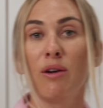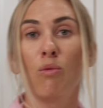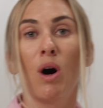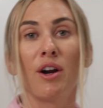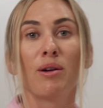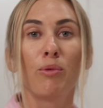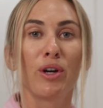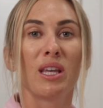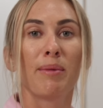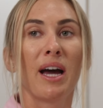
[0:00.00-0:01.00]
water
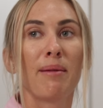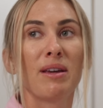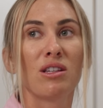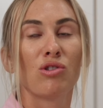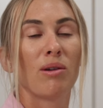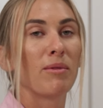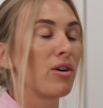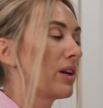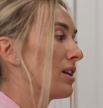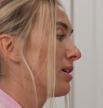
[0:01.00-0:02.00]
boiling behind me, so I'm
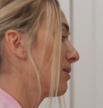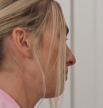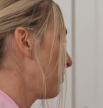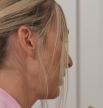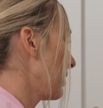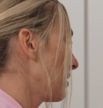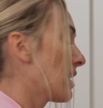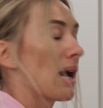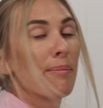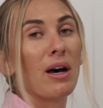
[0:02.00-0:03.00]
going to put the
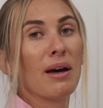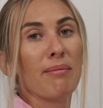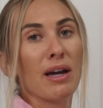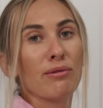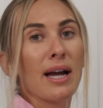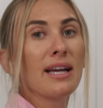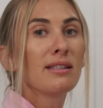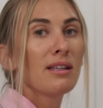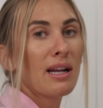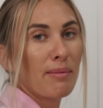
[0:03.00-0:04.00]
top on my rice and I'm